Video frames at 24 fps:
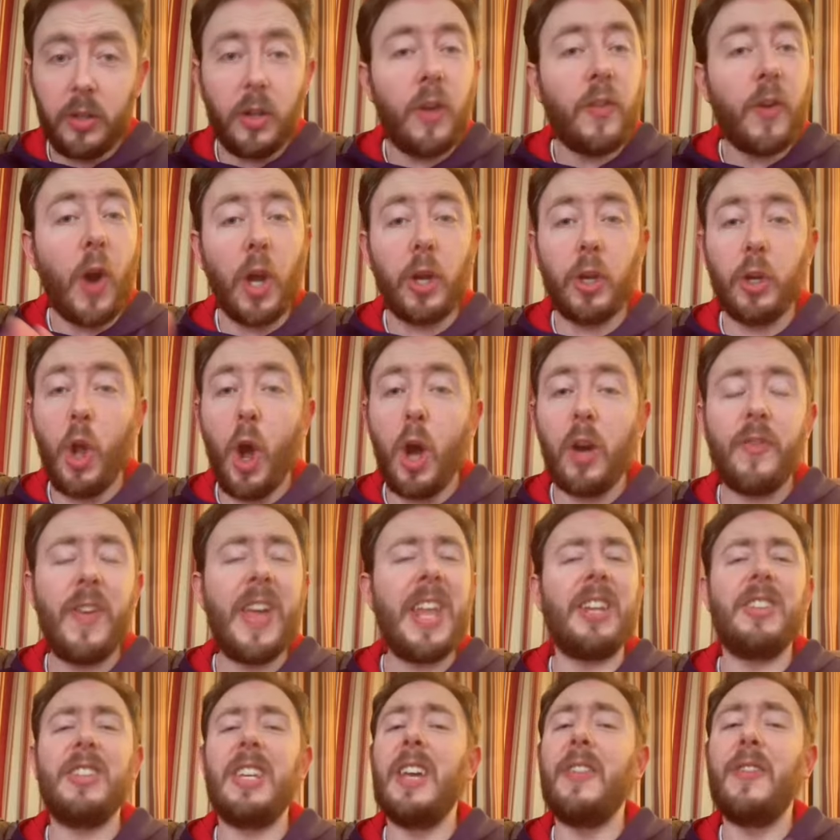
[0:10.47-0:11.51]
for Underdog
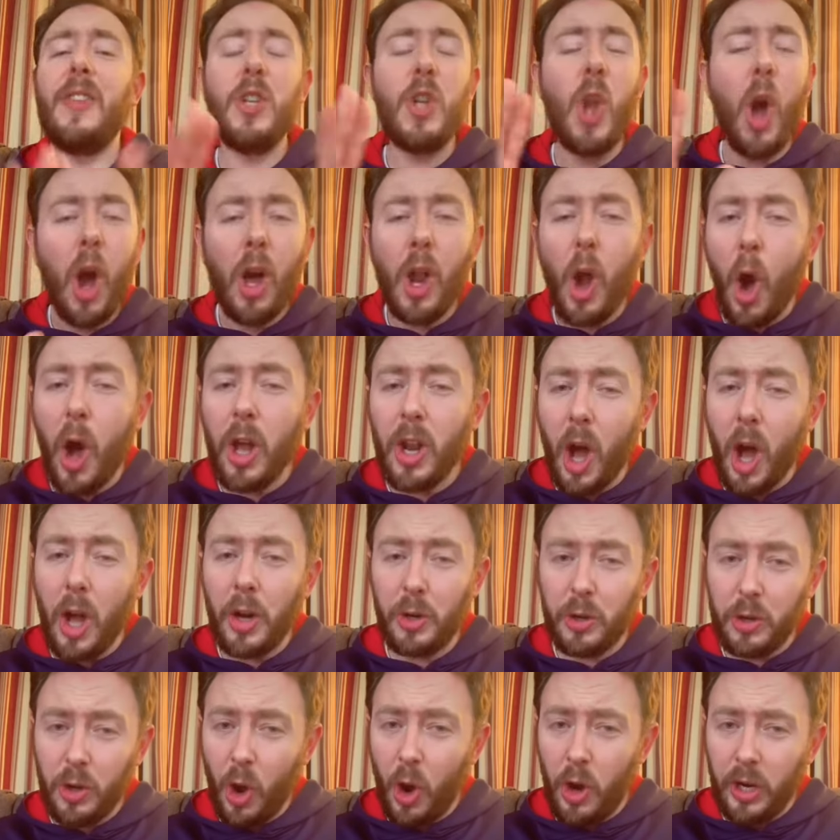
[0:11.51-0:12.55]
Fantasy. If you're not on
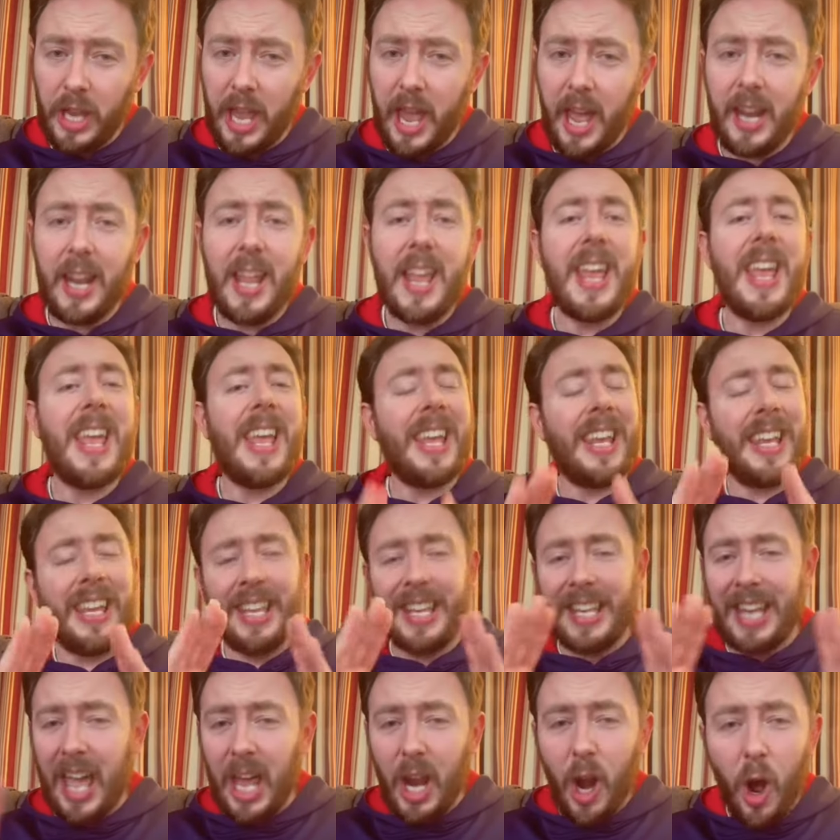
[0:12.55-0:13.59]
Underdog yet,
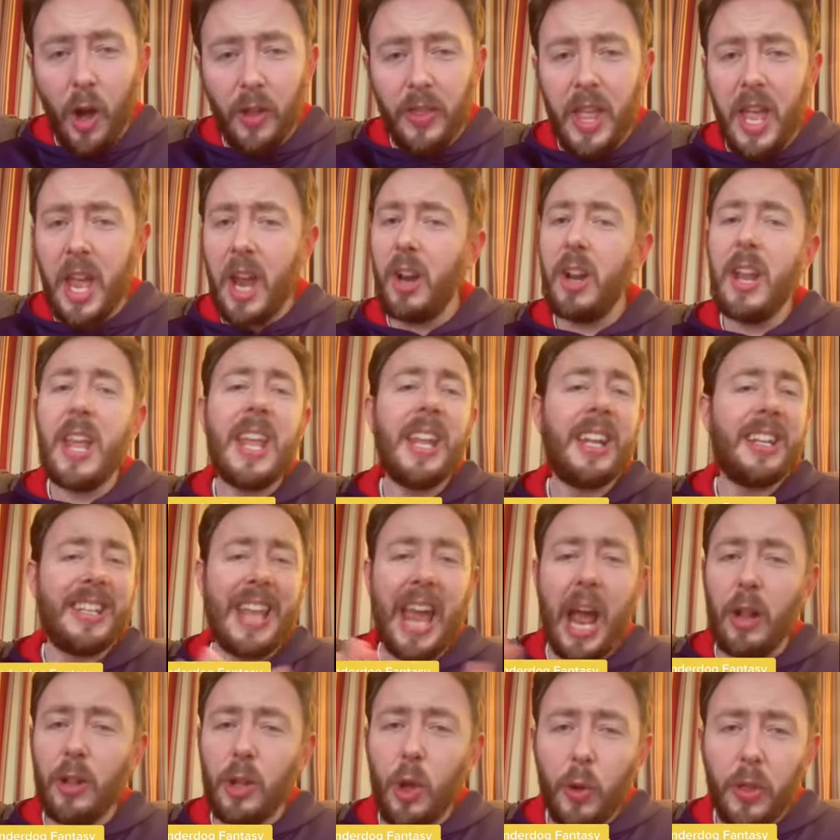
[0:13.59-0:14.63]
get on there,
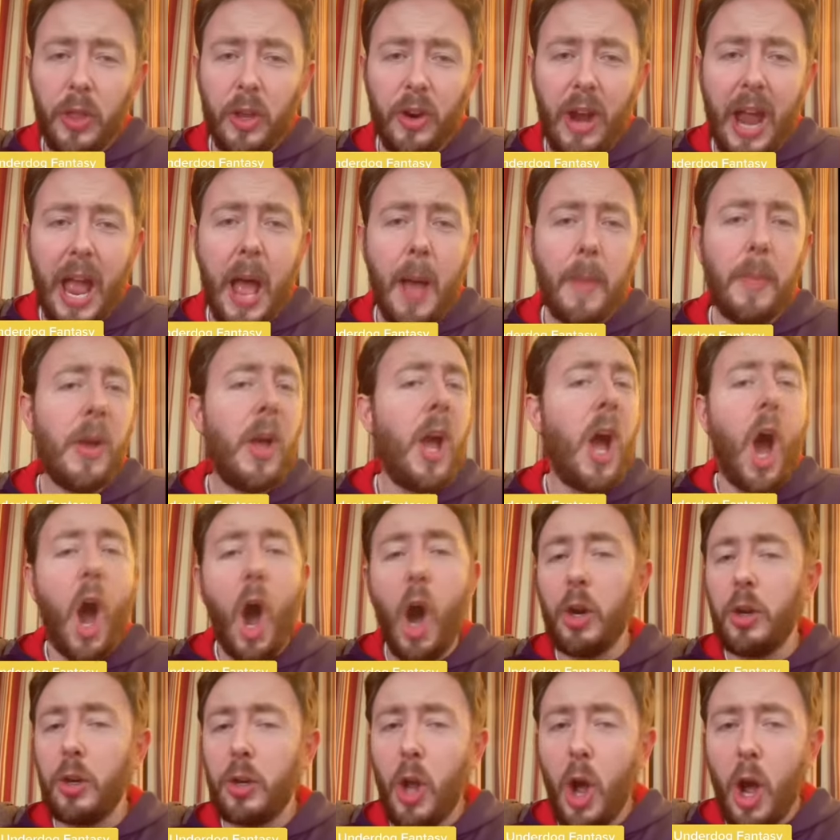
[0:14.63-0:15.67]
download their app,
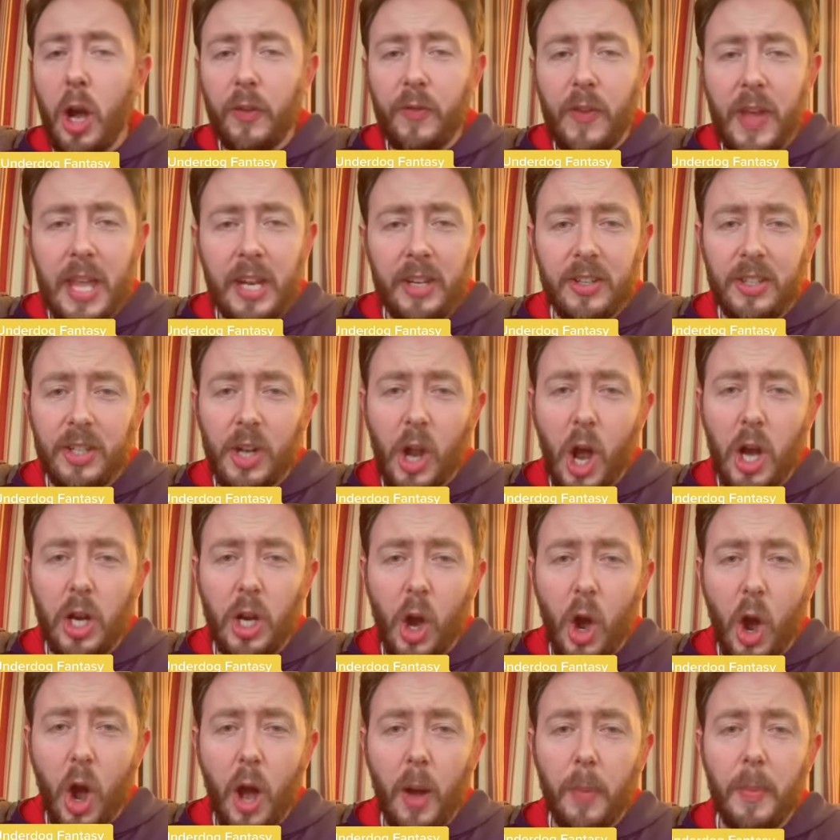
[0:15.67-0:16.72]

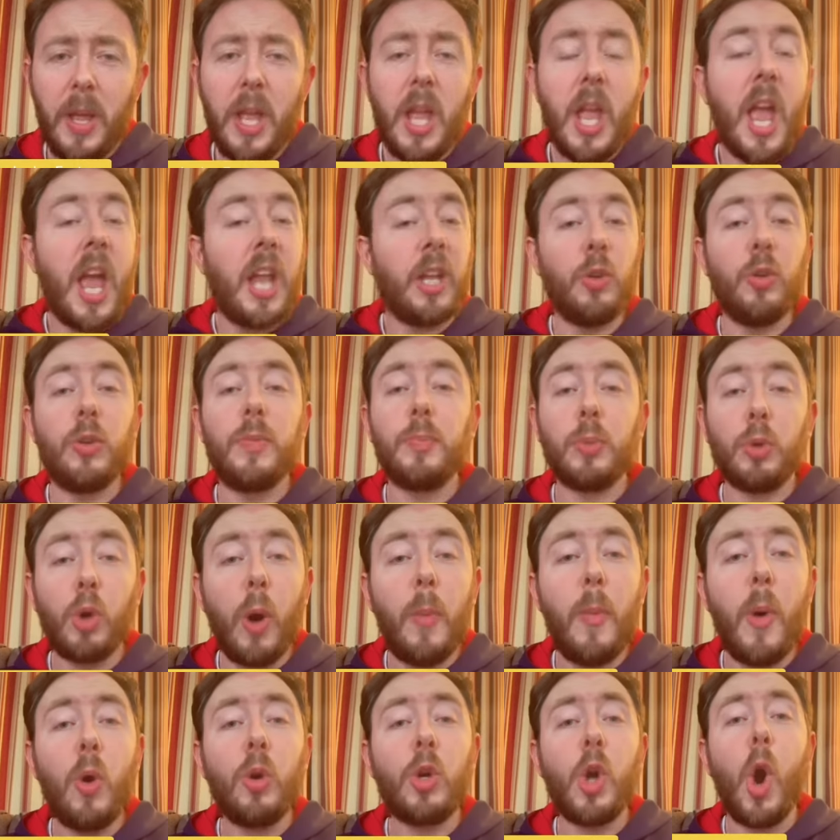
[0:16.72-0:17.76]
underdogfantasy.com, and use
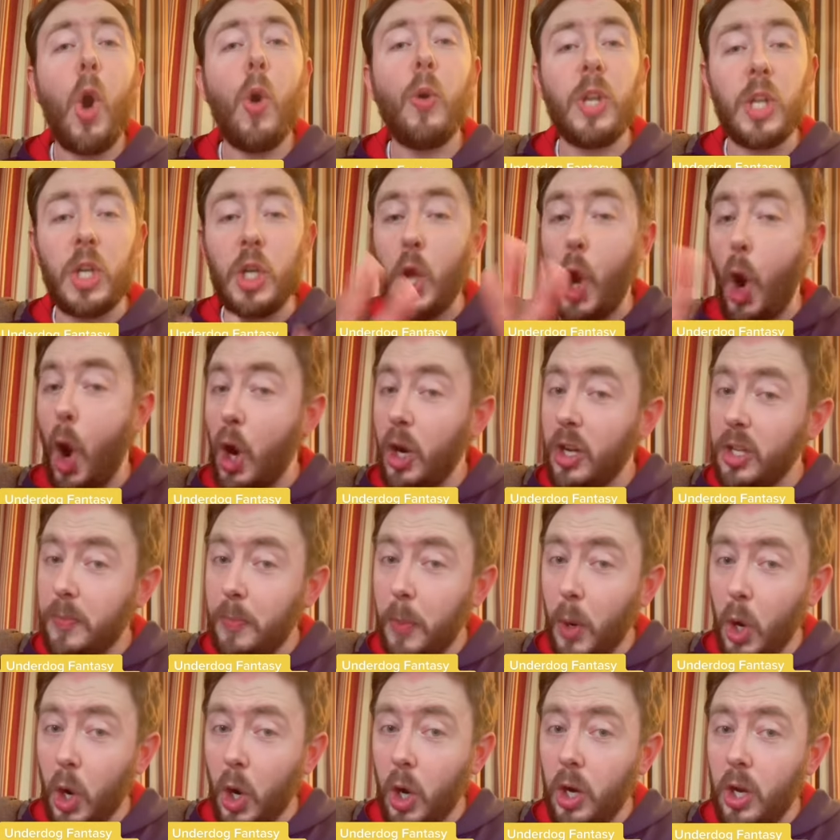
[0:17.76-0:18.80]
promo code
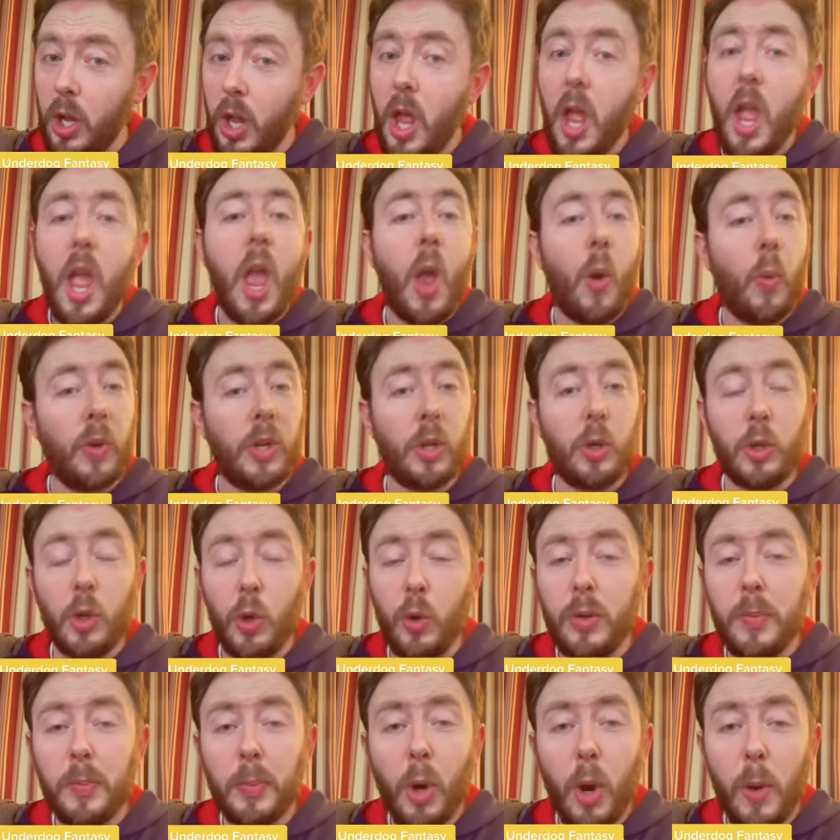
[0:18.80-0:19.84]
YARDSPER. And when you use
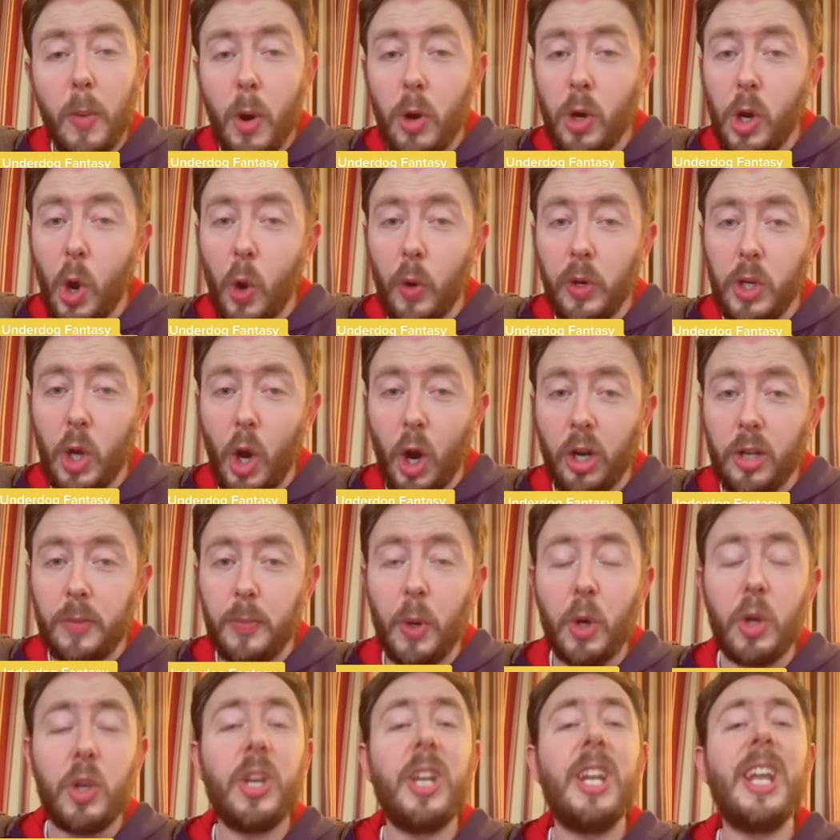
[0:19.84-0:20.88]
promo code YARDSPER,
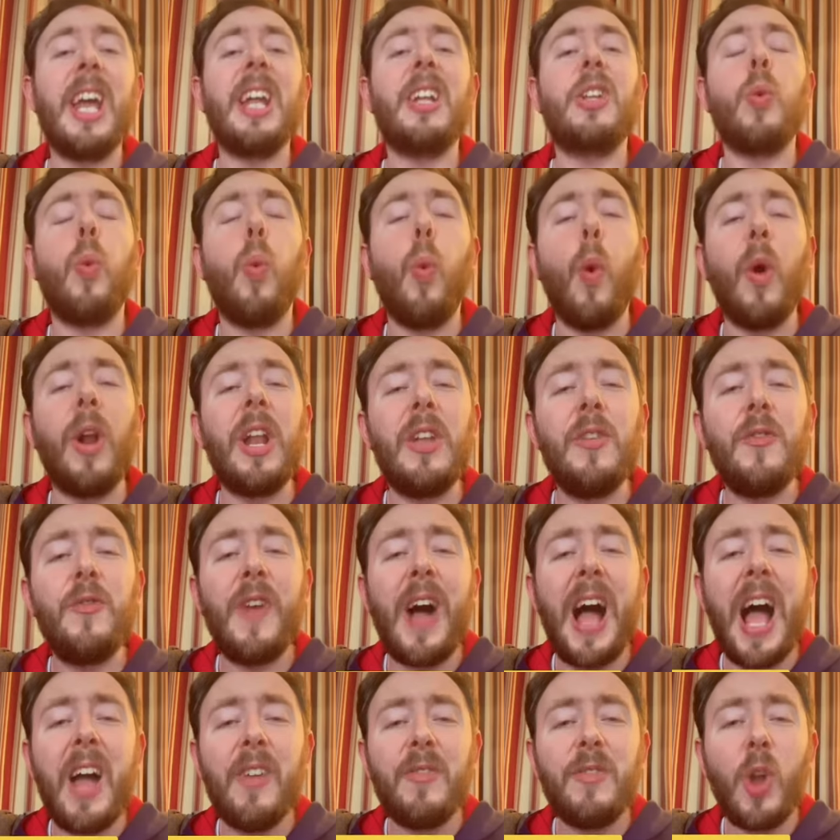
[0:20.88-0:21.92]
you're going to get
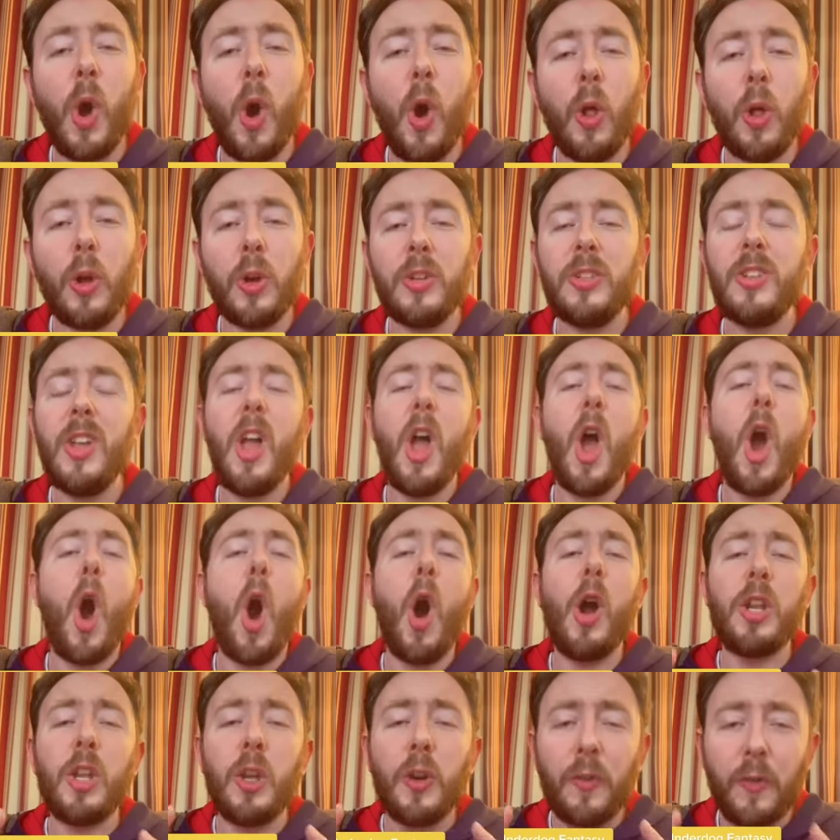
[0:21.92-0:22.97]
$25 on
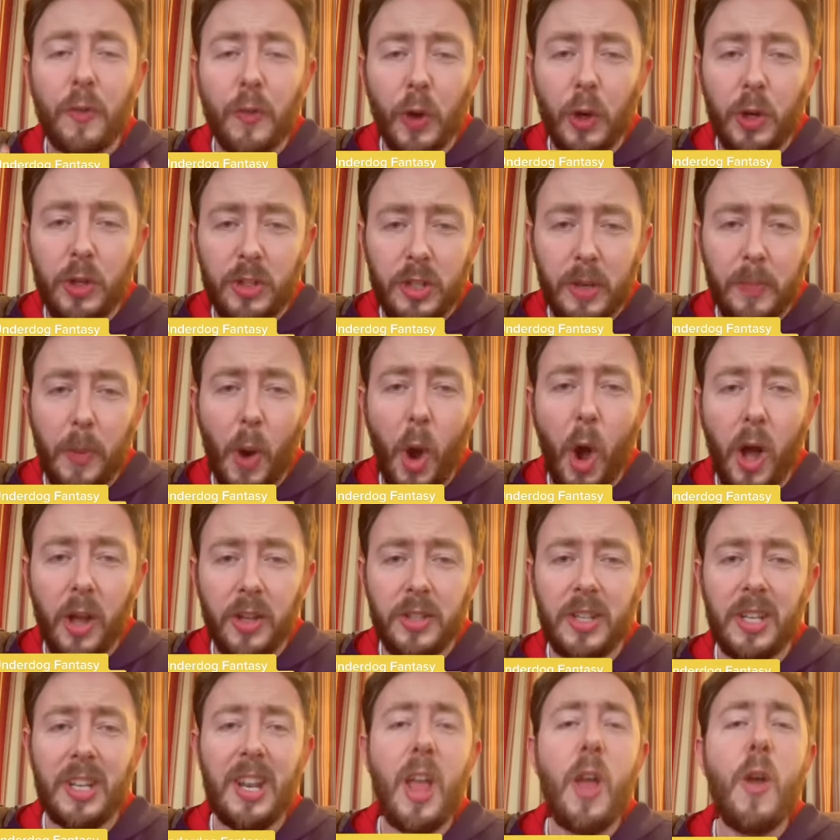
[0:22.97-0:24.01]
your first
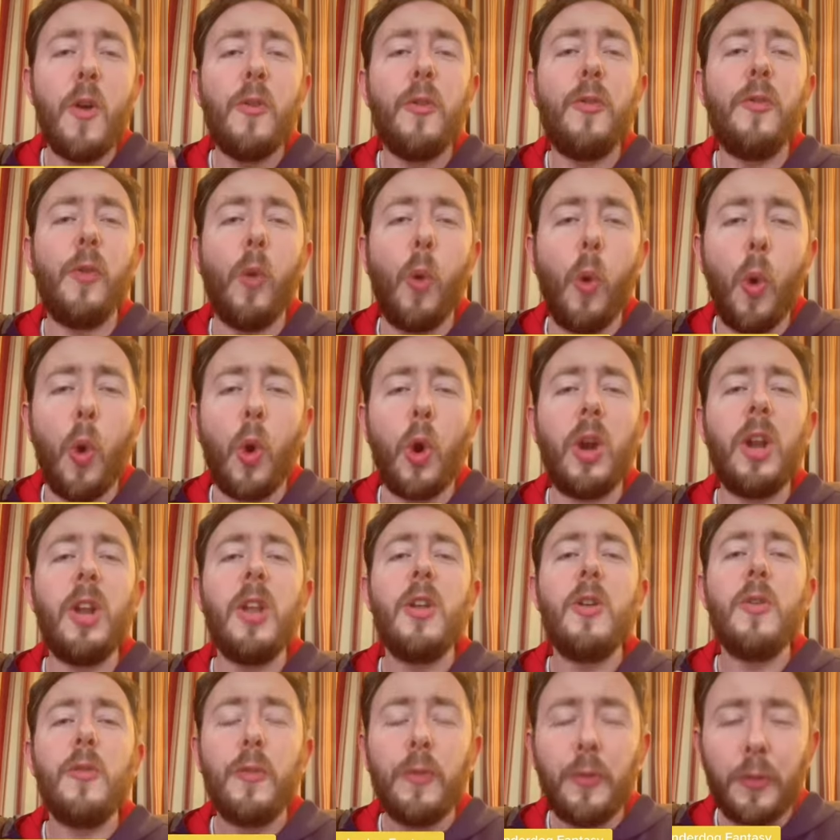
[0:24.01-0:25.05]
deposit for
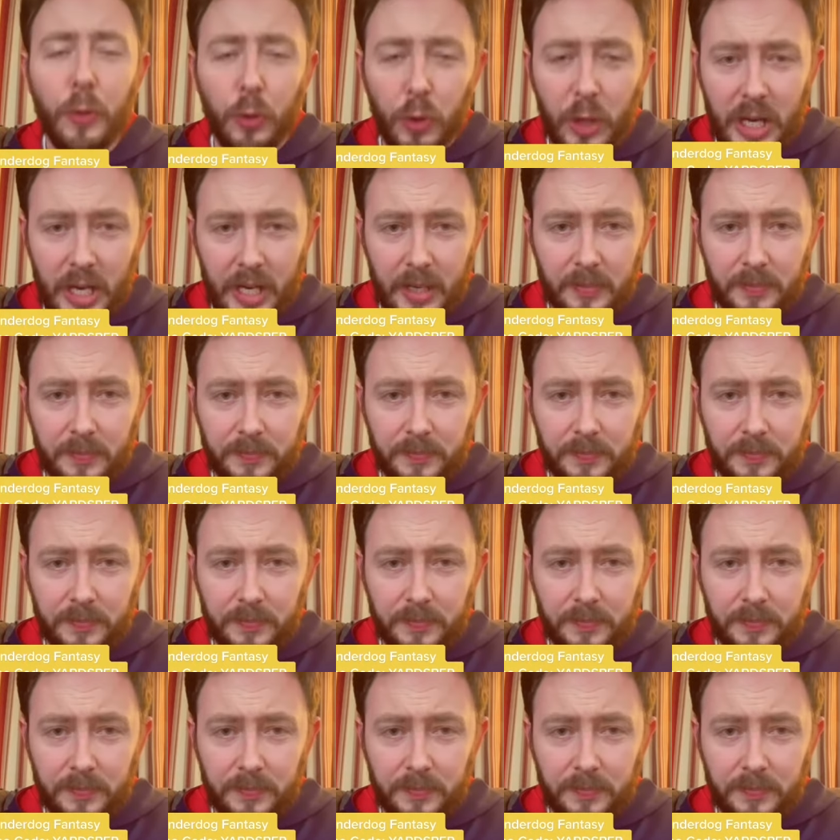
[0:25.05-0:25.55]
free.